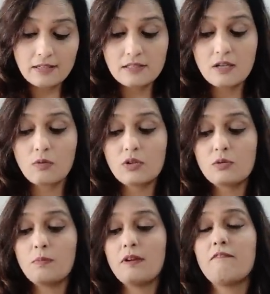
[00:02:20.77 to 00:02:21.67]
Things are going
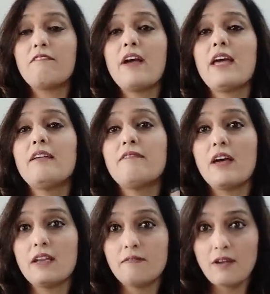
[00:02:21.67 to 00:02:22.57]
to be very,
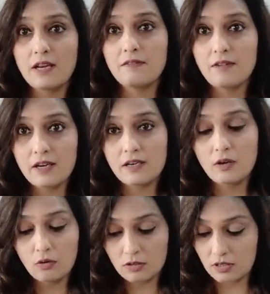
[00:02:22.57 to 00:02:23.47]
very, very, very
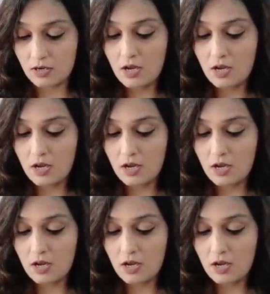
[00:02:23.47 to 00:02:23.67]
good.